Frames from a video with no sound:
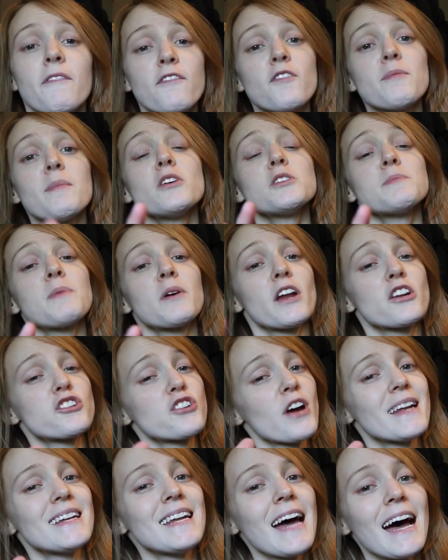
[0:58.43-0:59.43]
But for the most part, I
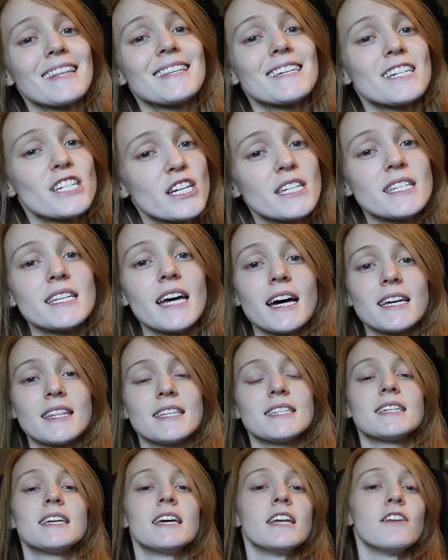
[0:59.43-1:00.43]
tried not to shit talk
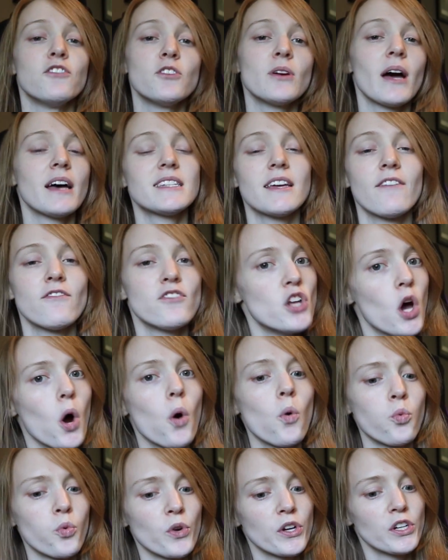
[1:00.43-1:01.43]
this kid. If you guys have
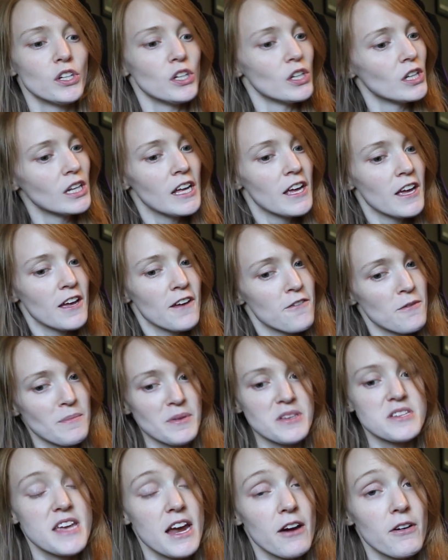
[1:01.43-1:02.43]
no real
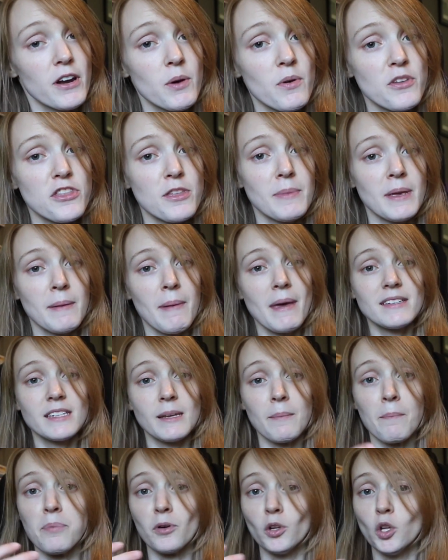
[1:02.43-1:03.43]
familiarity with him, he
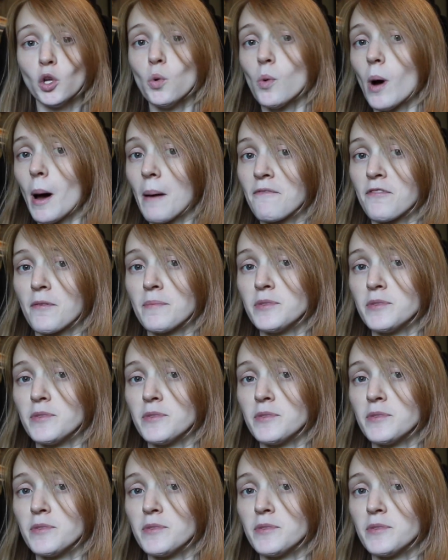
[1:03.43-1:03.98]
basically blew up